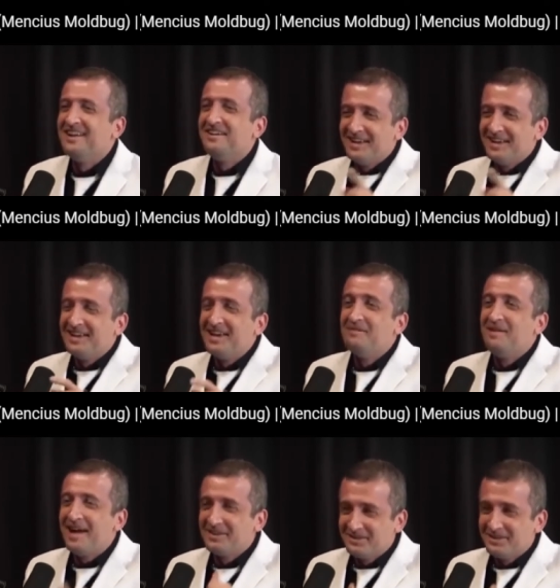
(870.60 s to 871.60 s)
unlike him,
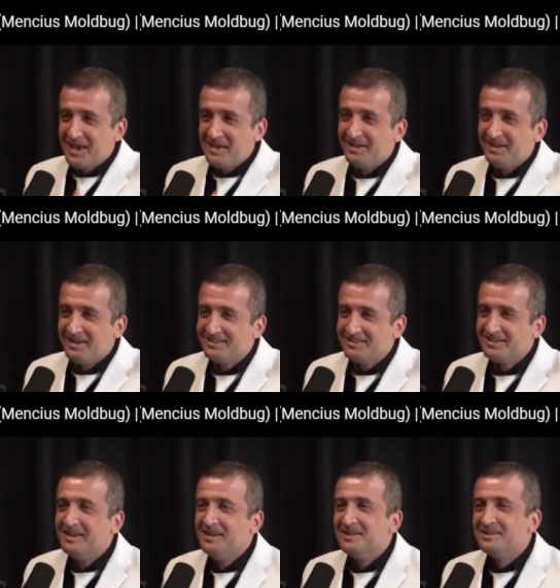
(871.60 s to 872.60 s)
I actually am honest.
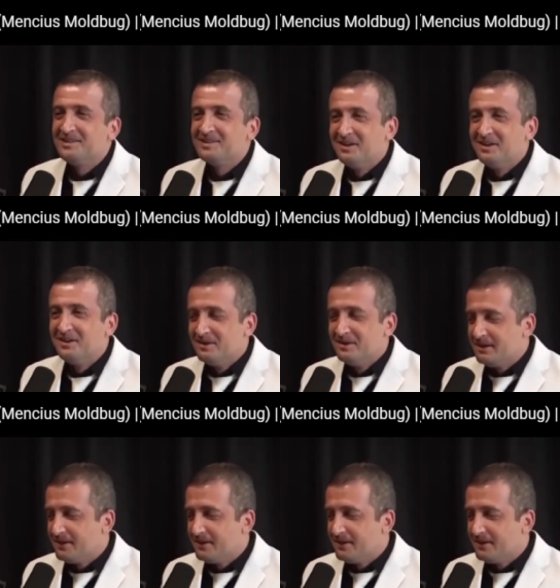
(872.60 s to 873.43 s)
Yeah. So,